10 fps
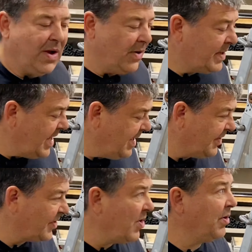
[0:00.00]
Okay,
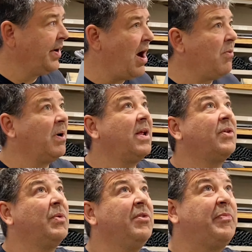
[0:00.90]
so now we're at
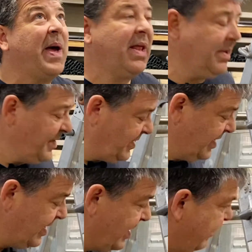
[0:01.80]
the roof panels.
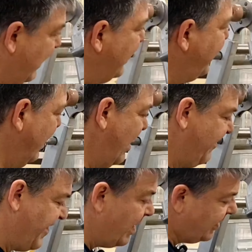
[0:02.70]
Best thing I
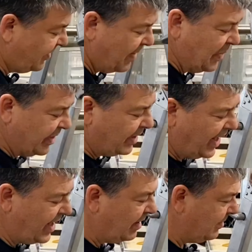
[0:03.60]
found is I put the
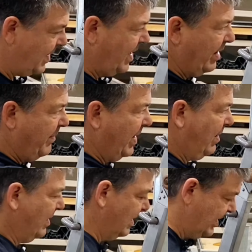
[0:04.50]
ladder right in the
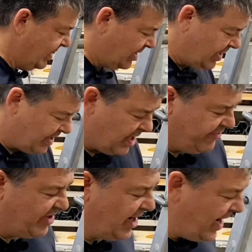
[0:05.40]
middle, kind of at an